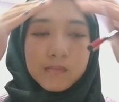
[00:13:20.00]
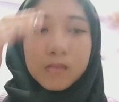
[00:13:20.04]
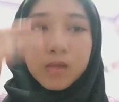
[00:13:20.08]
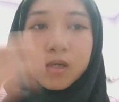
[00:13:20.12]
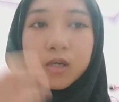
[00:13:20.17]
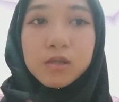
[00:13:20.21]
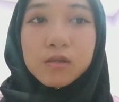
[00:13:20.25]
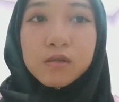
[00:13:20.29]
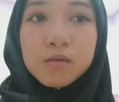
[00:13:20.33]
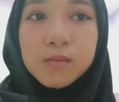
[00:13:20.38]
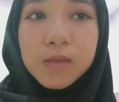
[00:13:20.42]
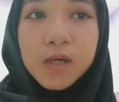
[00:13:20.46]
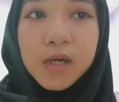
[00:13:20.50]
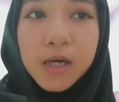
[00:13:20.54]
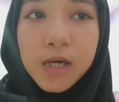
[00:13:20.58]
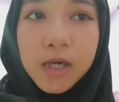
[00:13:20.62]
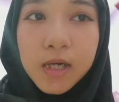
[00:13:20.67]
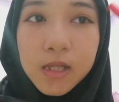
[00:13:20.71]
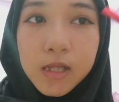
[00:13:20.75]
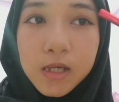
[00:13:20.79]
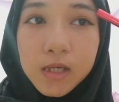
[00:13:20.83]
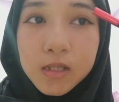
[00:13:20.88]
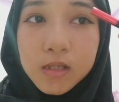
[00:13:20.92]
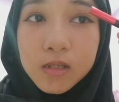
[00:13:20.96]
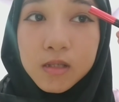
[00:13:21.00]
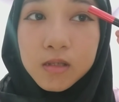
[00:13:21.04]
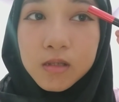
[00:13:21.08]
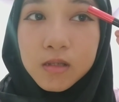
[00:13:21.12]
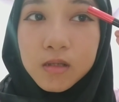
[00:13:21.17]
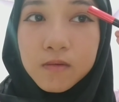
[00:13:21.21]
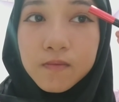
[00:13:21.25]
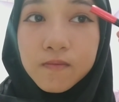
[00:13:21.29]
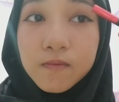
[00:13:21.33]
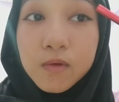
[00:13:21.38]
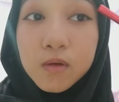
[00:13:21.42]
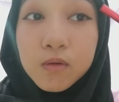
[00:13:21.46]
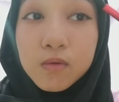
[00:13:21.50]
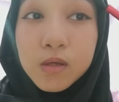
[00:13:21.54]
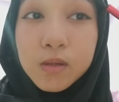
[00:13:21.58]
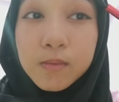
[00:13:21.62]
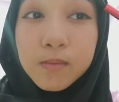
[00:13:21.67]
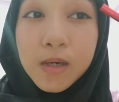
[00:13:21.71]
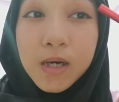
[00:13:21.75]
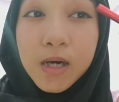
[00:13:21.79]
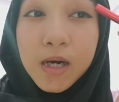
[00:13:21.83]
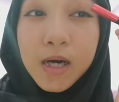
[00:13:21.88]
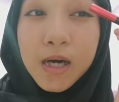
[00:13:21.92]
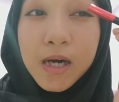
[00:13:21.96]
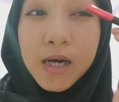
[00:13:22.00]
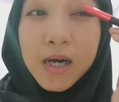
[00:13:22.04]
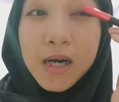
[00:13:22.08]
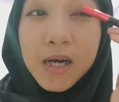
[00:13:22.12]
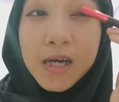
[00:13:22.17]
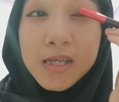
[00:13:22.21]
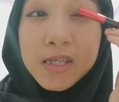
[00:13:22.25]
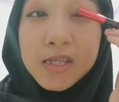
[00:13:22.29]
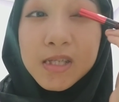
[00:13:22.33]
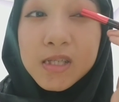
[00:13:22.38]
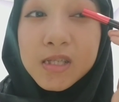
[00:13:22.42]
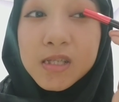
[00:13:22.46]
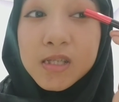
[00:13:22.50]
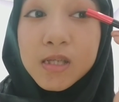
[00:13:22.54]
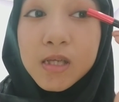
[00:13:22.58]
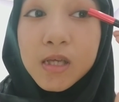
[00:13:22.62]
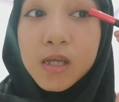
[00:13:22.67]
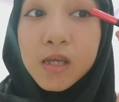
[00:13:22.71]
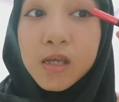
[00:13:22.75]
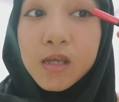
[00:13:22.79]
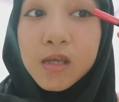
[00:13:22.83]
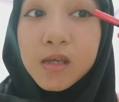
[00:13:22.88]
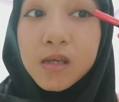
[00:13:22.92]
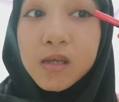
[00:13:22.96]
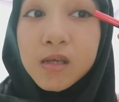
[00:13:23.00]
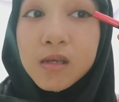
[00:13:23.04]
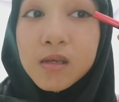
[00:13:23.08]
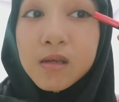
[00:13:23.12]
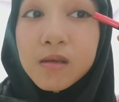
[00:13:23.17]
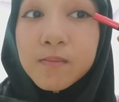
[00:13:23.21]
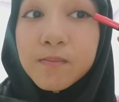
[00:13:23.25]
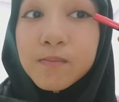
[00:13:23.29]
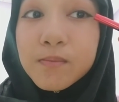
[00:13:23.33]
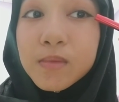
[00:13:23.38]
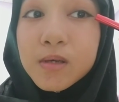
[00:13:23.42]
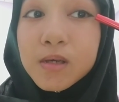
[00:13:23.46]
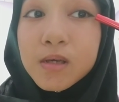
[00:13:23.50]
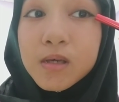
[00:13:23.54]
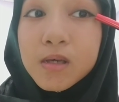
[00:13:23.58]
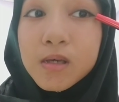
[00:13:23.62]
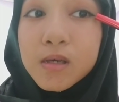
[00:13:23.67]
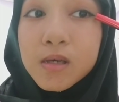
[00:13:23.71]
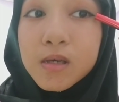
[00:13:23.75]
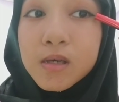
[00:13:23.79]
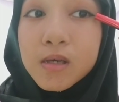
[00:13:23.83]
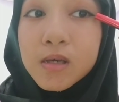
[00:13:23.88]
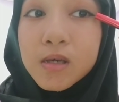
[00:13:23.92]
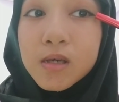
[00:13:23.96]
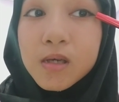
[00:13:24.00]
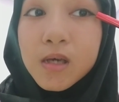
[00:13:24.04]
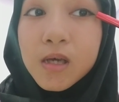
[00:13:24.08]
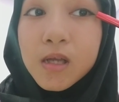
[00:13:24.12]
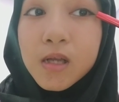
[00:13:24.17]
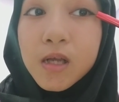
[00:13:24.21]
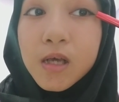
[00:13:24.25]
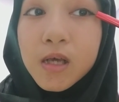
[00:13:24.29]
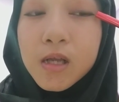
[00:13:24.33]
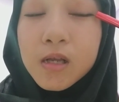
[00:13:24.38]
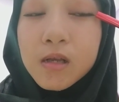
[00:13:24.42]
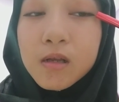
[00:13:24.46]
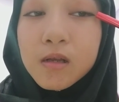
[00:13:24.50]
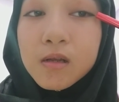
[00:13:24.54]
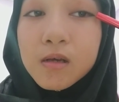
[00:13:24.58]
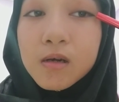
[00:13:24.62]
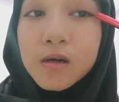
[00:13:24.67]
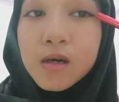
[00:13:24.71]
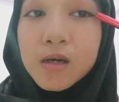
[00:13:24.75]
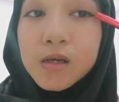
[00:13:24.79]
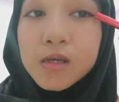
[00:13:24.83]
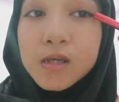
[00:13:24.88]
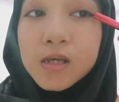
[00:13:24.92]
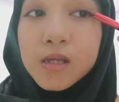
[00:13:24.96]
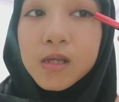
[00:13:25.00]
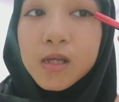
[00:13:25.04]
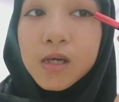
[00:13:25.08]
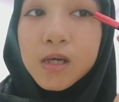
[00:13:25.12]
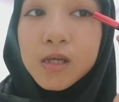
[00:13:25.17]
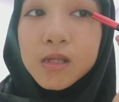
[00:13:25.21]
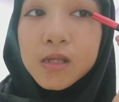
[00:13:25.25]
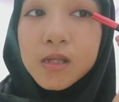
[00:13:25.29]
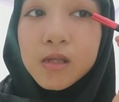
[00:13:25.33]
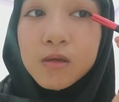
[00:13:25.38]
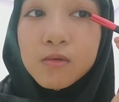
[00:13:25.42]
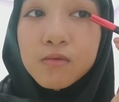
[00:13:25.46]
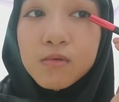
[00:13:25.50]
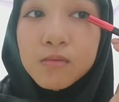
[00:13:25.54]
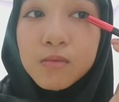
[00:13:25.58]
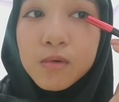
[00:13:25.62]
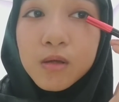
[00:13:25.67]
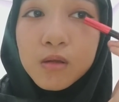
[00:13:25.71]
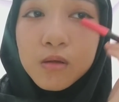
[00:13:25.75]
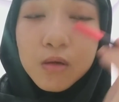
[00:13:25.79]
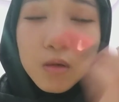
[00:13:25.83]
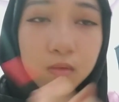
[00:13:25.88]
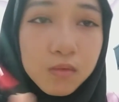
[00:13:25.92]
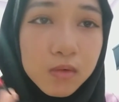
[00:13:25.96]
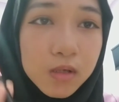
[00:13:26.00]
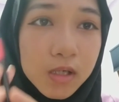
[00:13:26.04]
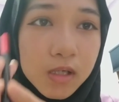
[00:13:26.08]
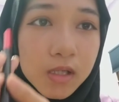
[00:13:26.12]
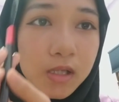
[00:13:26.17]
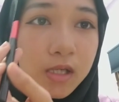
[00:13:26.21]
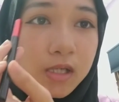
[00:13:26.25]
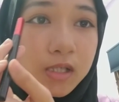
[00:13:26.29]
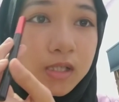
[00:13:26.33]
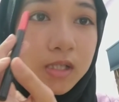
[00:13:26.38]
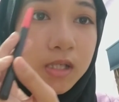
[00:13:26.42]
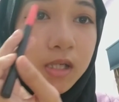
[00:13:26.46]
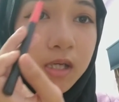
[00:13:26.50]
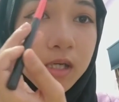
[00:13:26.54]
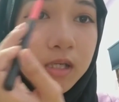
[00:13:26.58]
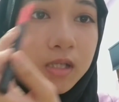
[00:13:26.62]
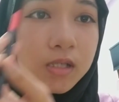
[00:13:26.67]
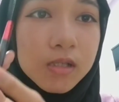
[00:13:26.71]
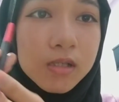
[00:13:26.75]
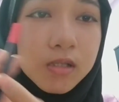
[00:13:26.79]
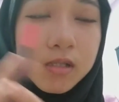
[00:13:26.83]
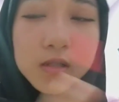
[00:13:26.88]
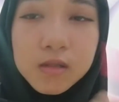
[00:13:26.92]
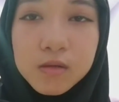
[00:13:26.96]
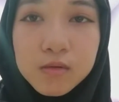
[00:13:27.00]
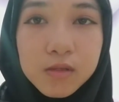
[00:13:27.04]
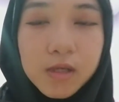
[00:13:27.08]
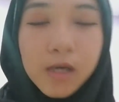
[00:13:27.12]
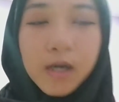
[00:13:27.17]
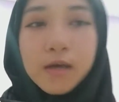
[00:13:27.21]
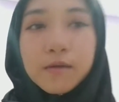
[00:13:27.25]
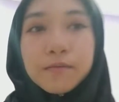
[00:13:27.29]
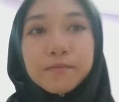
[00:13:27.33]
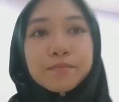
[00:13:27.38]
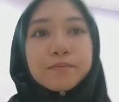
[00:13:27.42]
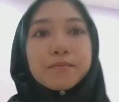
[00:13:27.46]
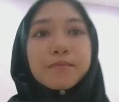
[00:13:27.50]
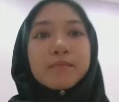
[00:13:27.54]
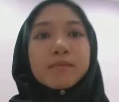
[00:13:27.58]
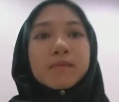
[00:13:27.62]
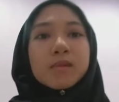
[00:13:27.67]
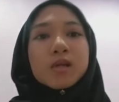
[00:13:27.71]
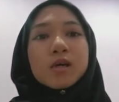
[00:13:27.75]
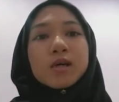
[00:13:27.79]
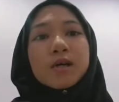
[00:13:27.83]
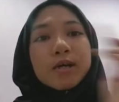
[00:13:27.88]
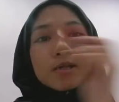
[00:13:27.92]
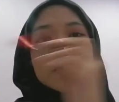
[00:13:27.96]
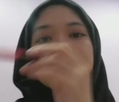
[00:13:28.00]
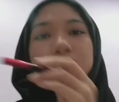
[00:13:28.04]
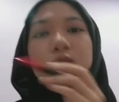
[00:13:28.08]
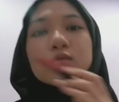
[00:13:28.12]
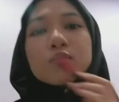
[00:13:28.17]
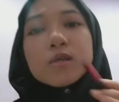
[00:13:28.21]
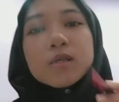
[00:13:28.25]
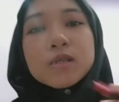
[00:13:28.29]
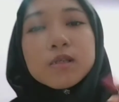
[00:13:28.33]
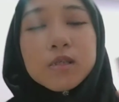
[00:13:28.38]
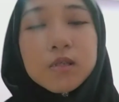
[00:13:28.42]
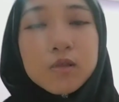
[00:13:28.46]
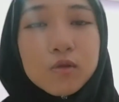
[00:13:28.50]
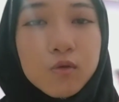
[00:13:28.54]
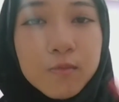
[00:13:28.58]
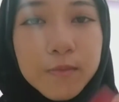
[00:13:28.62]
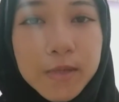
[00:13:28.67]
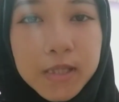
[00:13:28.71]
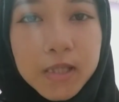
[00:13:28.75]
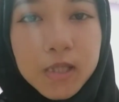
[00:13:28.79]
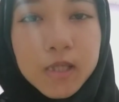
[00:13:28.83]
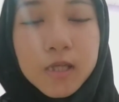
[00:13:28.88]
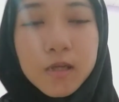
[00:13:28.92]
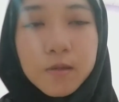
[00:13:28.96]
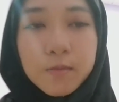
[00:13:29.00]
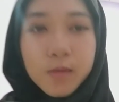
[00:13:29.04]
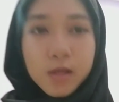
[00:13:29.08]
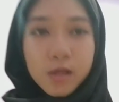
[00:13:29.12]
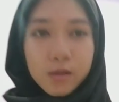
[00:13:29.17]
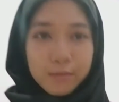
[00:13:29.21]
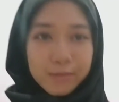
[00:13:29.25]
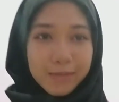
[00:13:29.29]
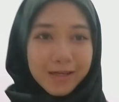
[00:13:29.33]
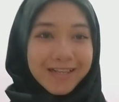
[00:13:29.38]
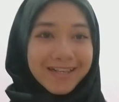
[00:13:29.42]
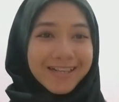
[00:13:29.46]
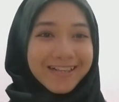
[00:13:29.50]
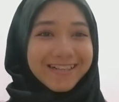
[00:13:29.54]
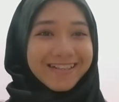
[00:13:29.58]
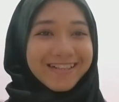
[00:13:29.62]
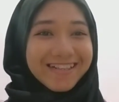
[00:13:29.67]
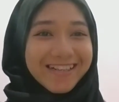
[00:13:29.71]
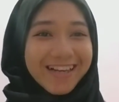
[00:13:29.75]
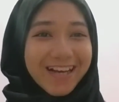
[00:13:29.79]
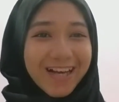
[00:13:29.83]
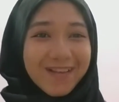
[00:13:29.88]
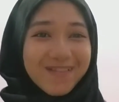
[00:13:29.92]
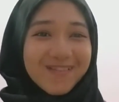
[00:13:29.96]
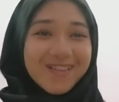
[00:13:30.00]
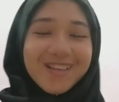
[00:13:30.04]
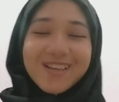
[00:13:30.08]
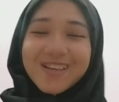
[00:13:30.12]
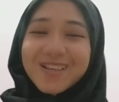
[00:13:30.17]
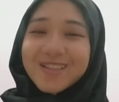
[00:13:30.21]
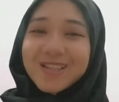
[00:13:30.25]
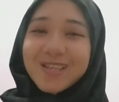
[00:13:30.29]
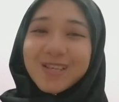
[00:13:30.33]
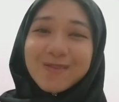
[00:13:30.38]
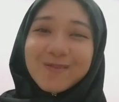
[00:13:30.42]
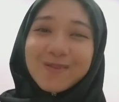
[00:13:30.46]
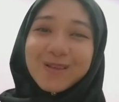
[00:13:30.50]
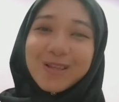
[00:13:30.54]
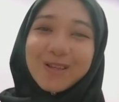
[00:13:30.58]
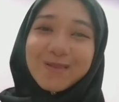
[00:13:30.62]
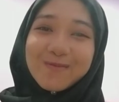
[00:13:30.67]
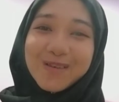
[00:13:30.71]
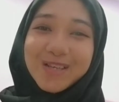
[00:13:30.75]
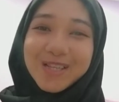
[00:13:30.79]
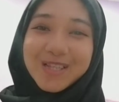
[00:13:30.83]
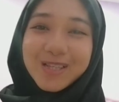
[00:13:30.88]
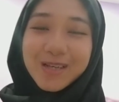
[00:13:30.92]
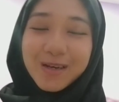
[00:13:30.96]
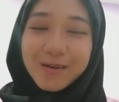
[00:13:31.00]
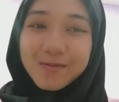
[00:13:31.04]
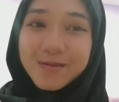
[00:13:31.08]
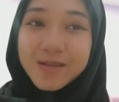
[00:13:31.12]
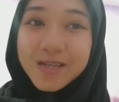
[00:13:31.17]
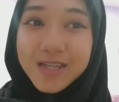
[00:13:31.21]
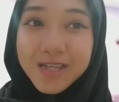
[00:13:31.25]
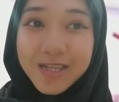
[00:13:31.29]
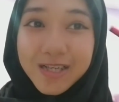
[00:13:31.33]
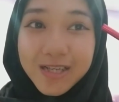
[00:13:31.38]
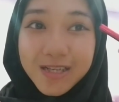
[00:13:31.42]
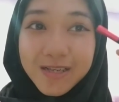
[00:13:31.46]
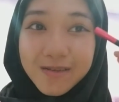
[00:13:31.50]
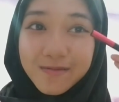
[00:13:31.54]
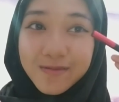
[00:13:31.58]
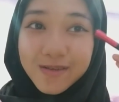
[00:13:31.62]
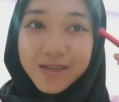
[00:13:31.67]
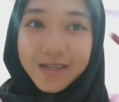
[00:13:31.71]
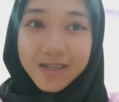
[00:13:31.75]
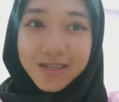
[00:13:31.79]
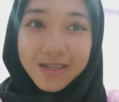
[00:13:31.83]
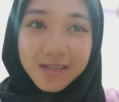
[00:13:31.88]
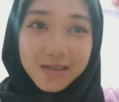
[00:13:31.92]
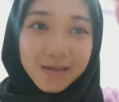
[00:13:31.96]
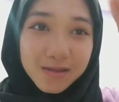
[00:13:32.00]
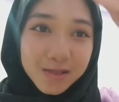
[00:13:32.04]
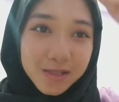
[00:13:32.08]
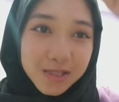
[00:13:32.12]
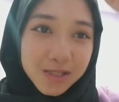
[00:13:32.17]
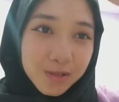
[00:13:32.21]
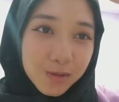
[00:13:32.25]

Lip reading: I do my eyeliner just following my eye shape. And then I connect it with my lower lash line. Just do that. I think you guys can do better than me because I really messed up. But it looks